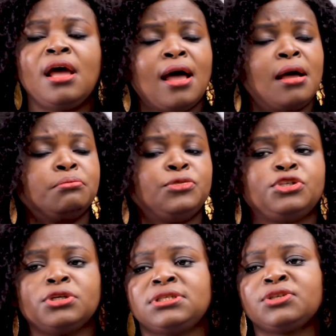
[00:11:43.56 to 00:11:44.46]
I'm
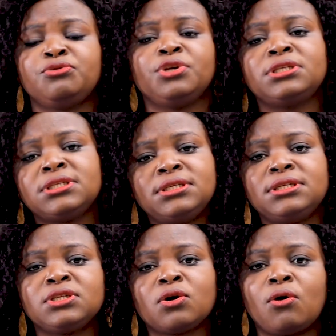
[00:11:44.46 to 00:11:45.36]
just creating
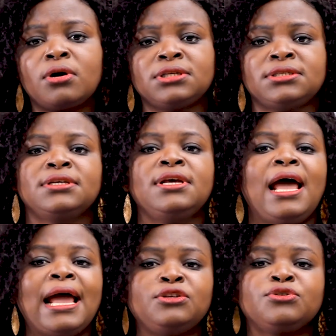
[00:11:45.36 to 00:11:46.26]
this course.
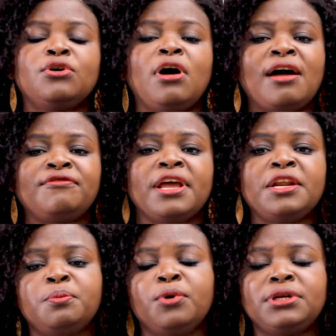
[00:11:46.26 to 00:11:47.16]
I do not have
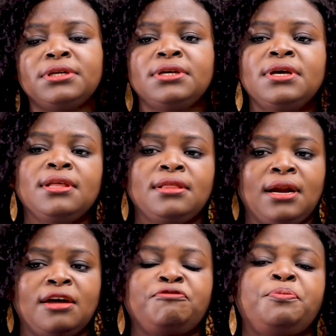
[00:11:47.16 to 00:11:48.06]
anybody that
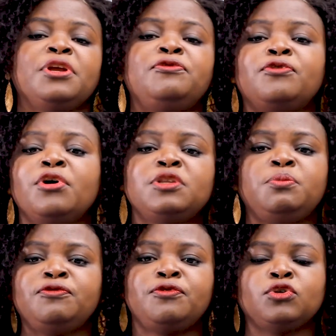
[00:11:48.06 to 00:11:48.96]
I've paid for it
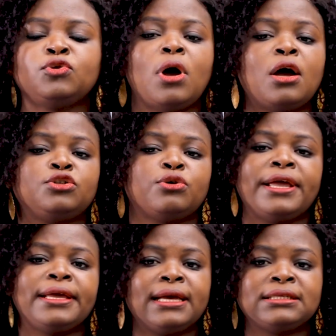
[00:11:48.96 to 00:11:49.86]
before. So how do
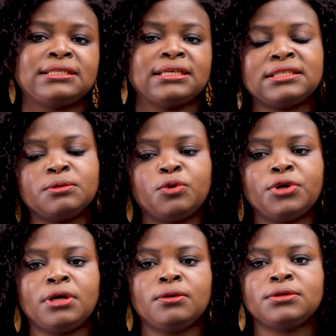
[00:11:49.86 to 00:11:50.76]
I get
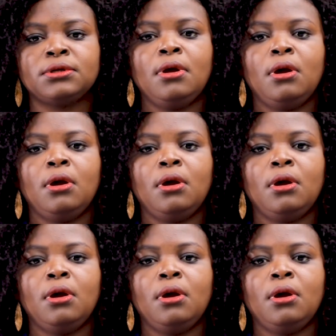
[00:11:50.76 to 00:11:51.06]
testimonials?